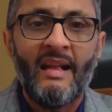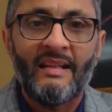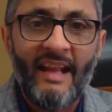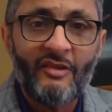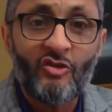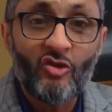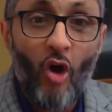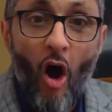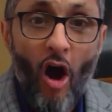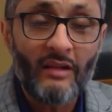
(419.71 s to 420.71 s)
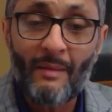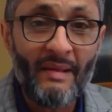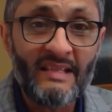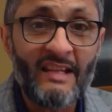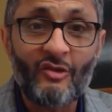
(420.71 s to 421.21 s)
they saw the
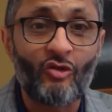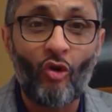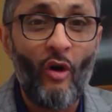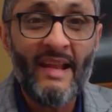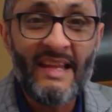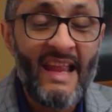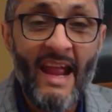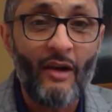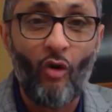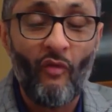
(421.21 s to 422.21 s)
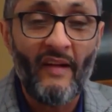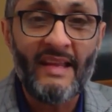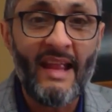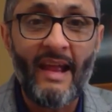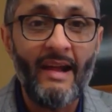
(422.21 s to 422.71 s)
business growing year over
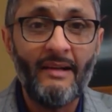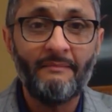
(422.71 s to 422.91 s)
year.